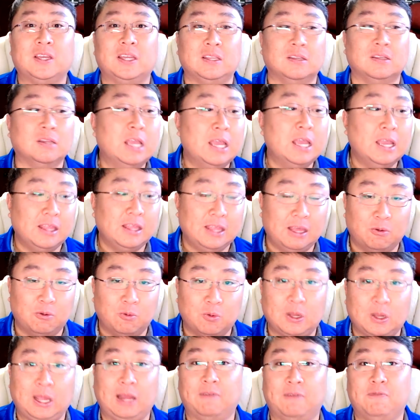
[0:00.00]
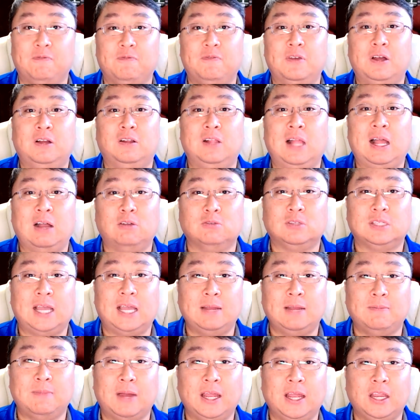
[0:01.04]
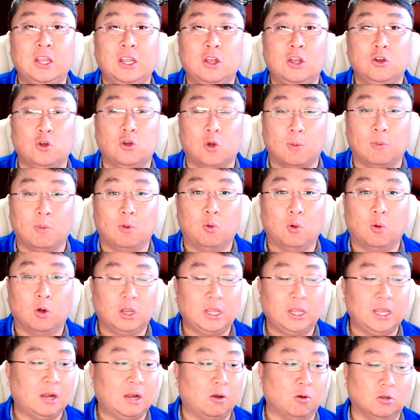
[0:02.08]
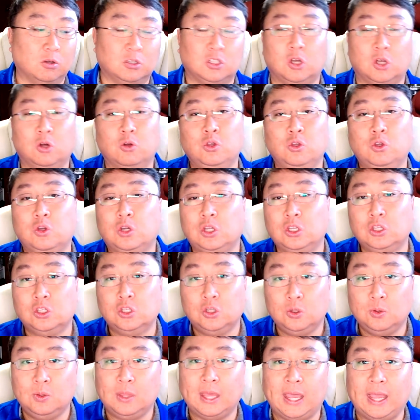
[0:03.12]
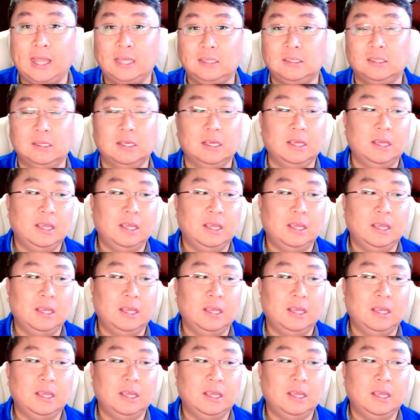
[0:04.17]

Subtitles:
and that kind of fell outside my normal working hours. So you can do that.